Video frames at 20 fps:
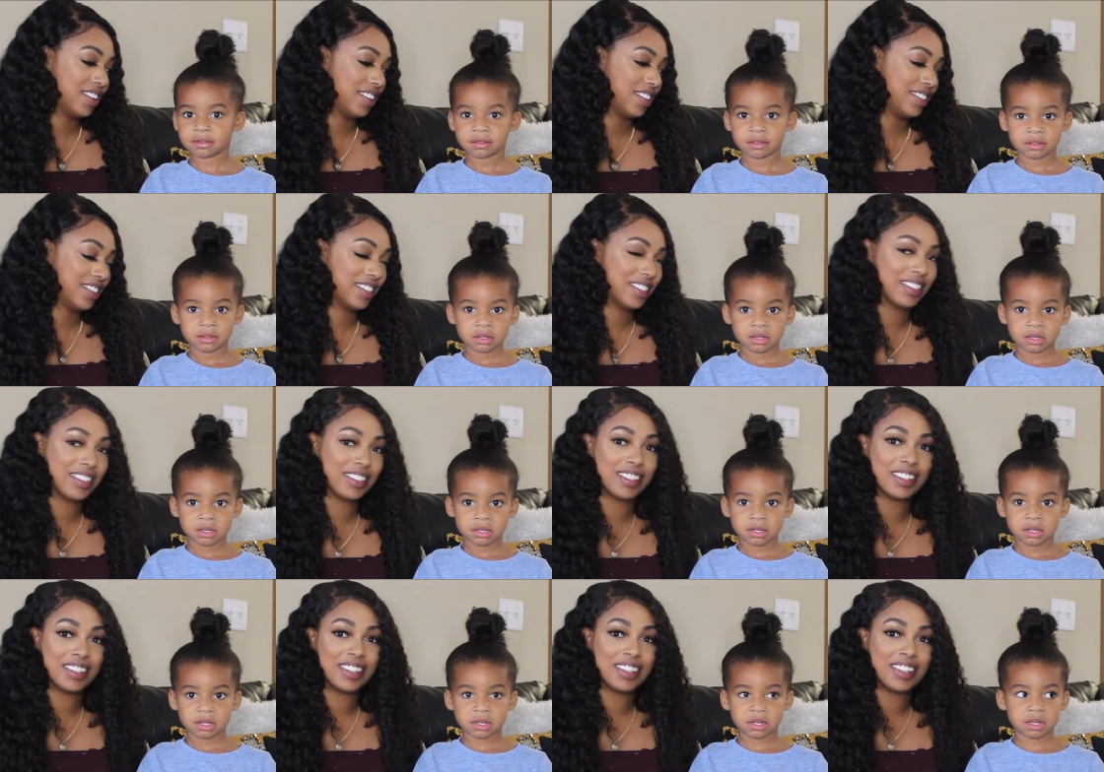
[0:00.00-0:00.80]

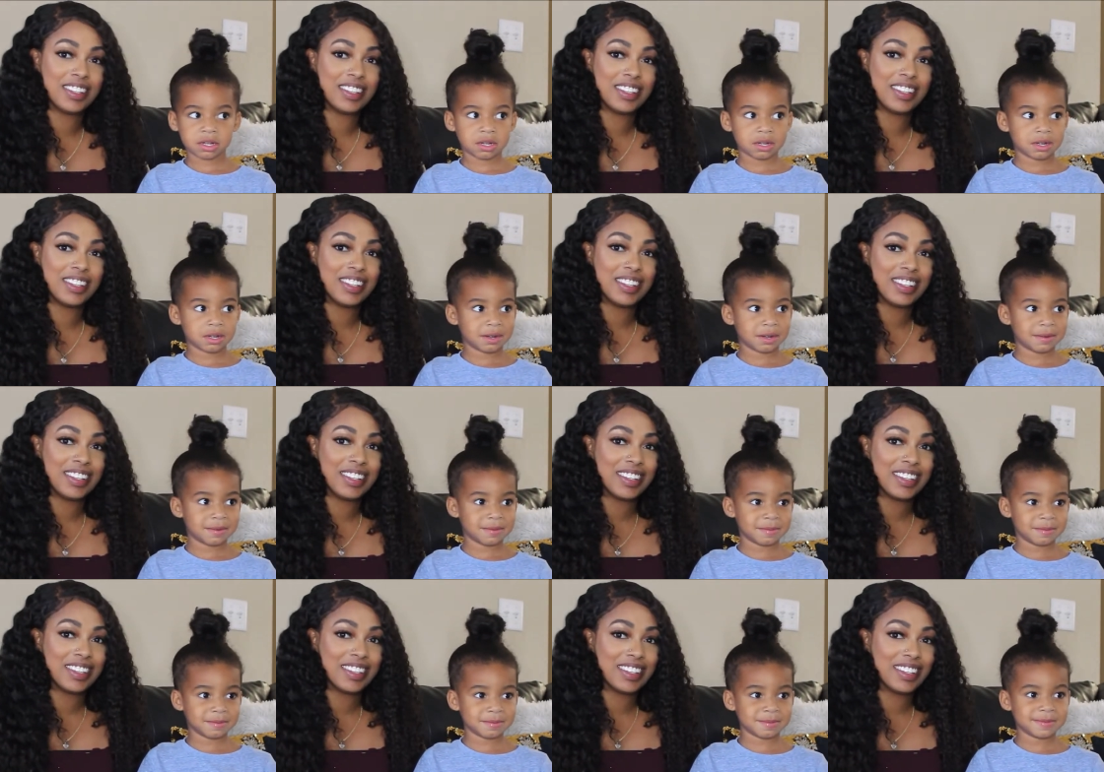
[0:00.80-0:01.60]

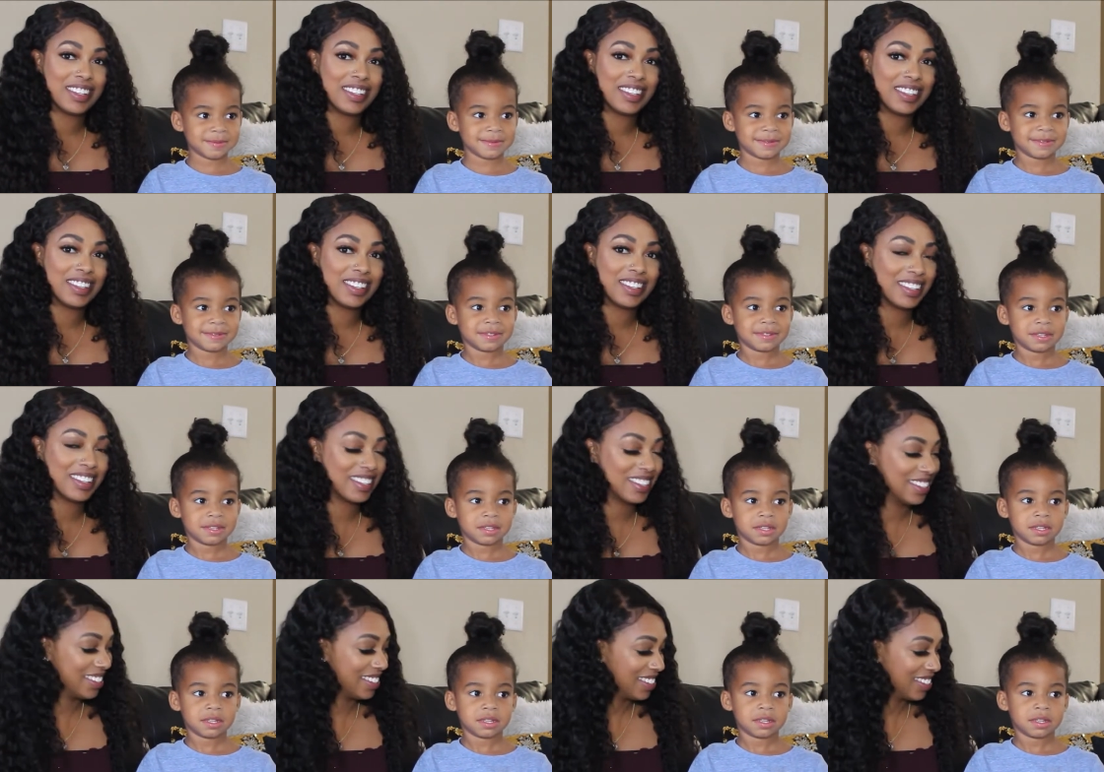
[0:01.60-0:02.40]

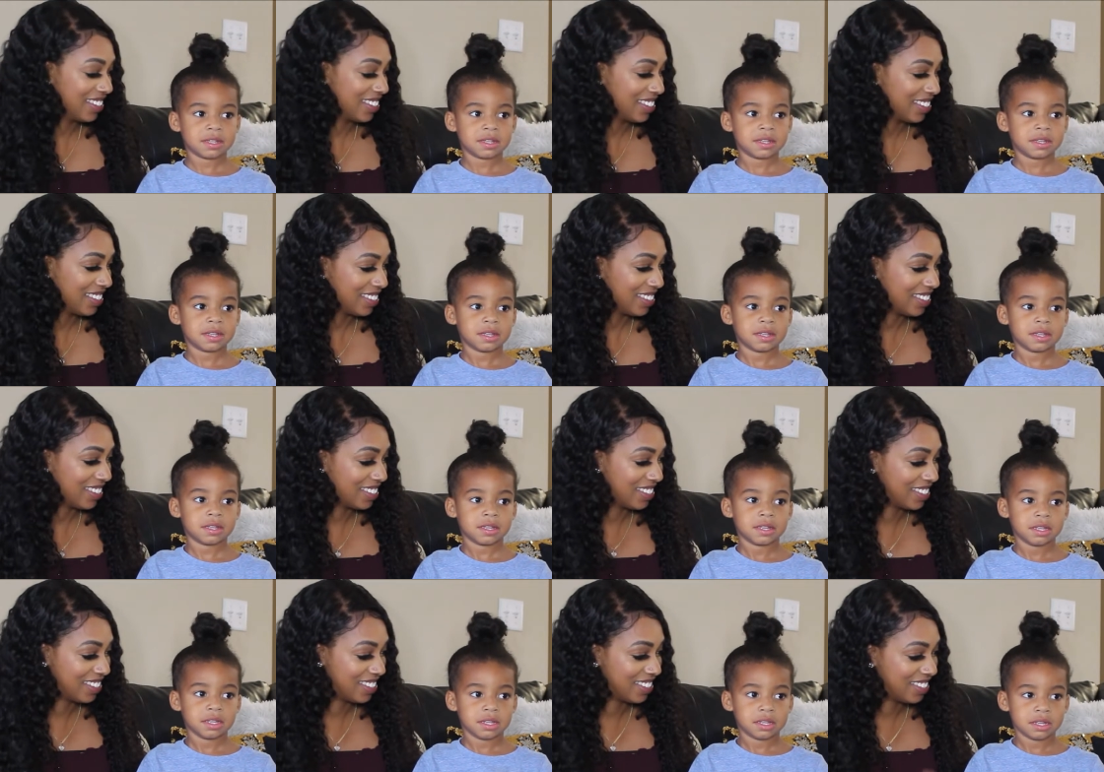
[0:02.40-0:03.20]

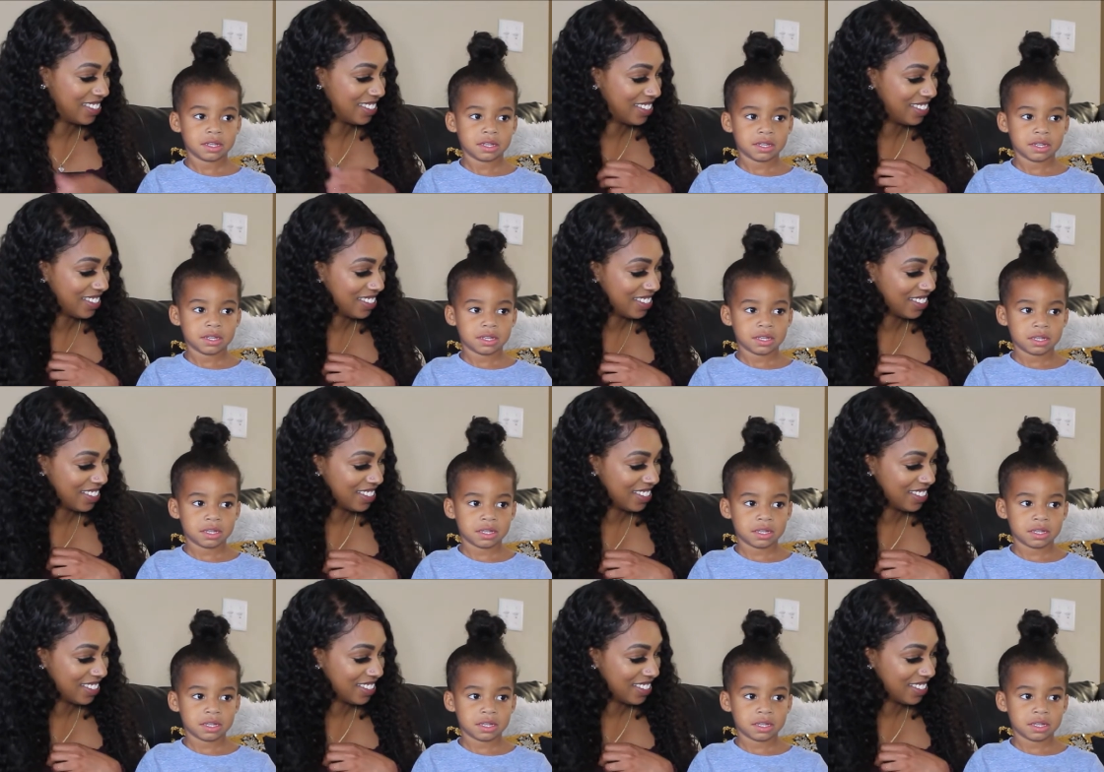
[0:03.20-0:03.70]
No one is speaking in this clip.